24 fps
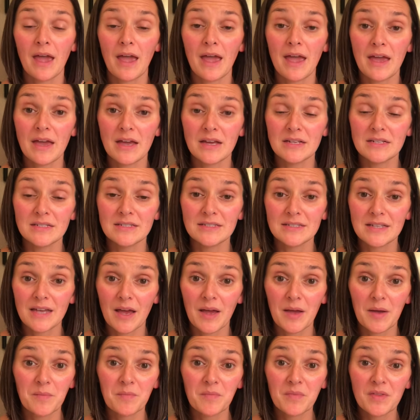And
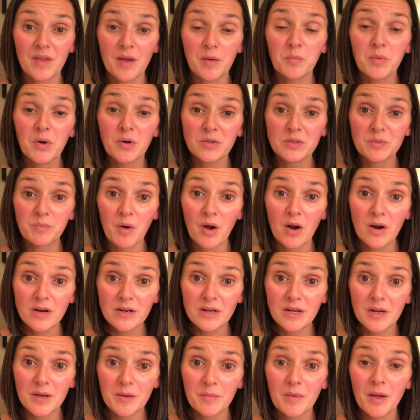then
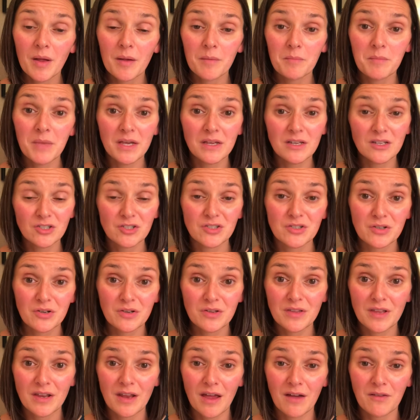postpartum, making
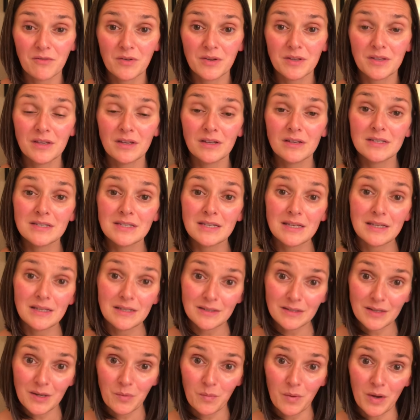sure that everything is
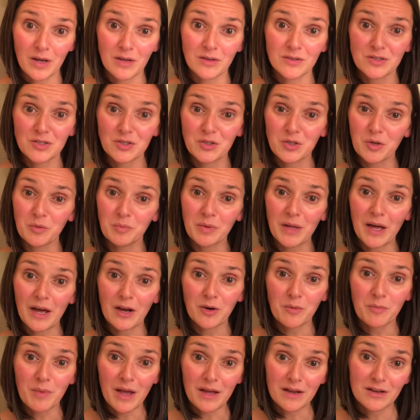healing well, so your
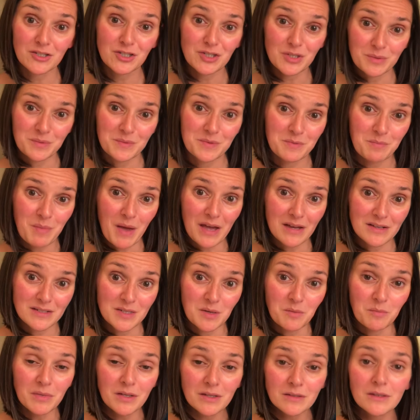bladder shifts back
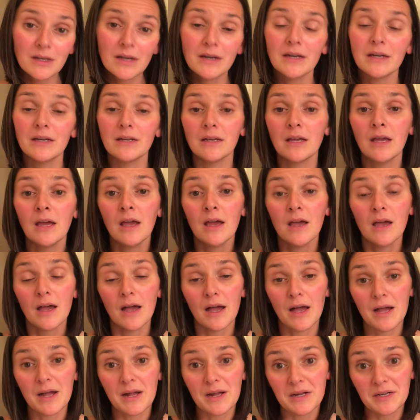to midline,
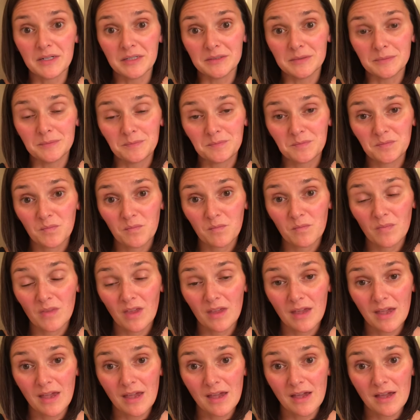
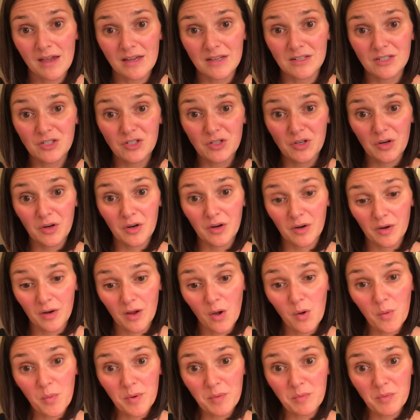and your
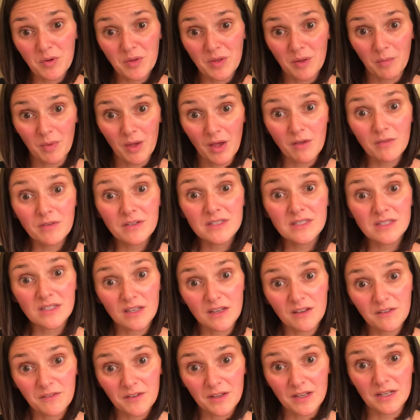open birthing pelvis,
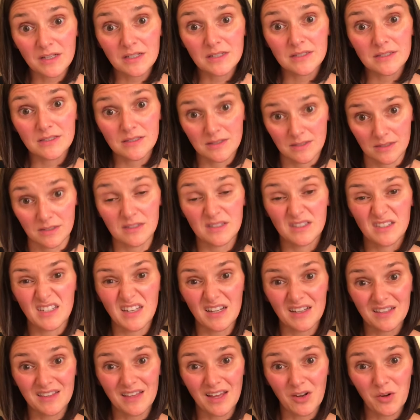if it is
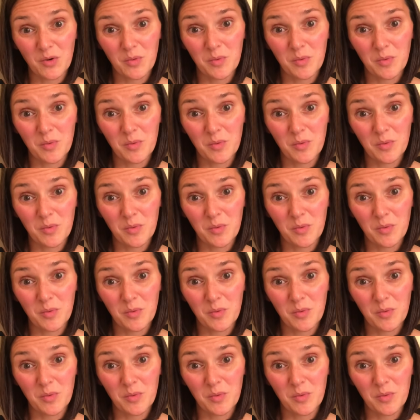stuck in that